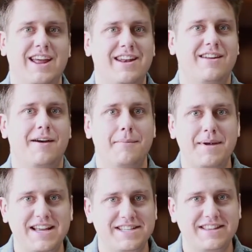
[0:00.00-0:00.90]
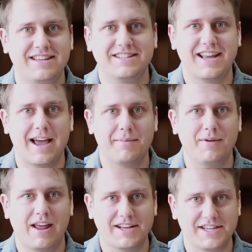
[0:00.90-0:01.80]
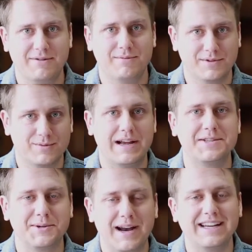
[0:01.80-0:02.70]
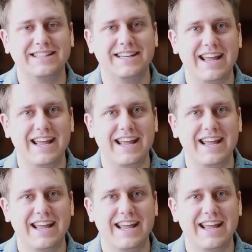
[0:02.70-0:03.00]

and amazing things happened as he was resurrected.